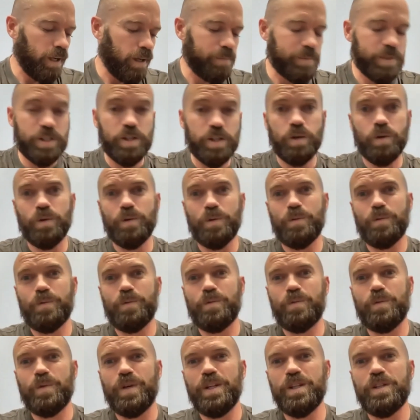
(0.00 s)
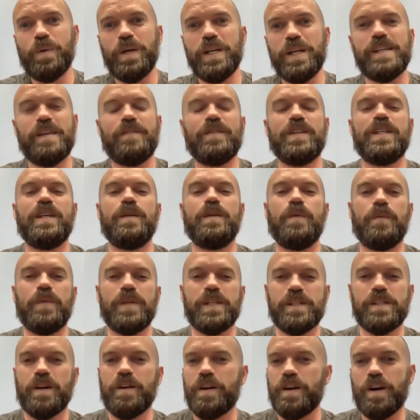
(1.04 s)
So in 2017, when we
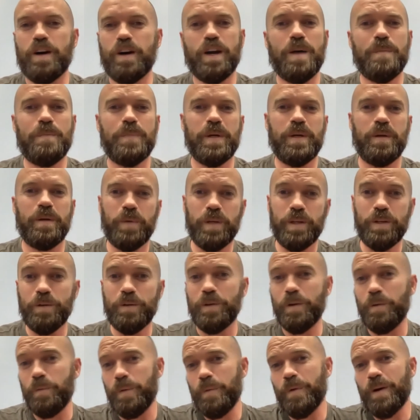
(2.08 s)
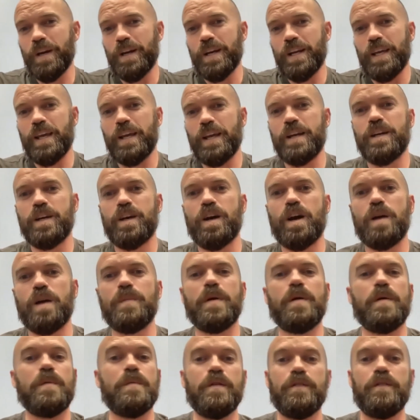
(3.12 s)
started our company, we knew that we wanted to get into carbon
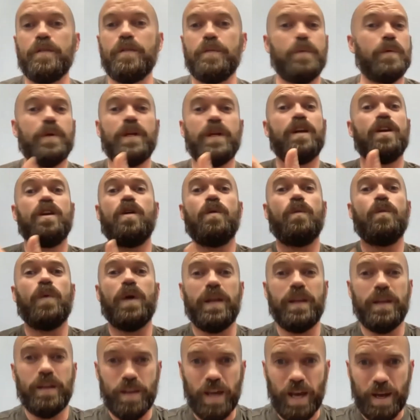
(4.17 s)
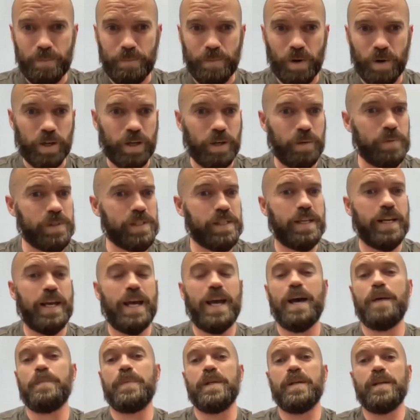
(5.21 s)
removal, but we didn't know when that market was going to
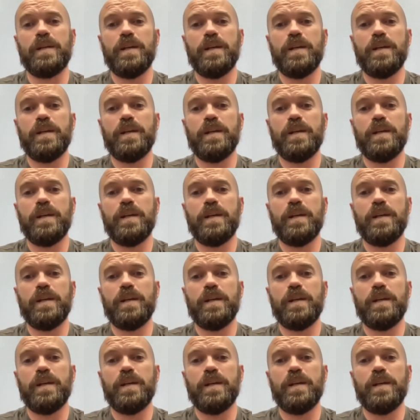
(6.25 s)
happen.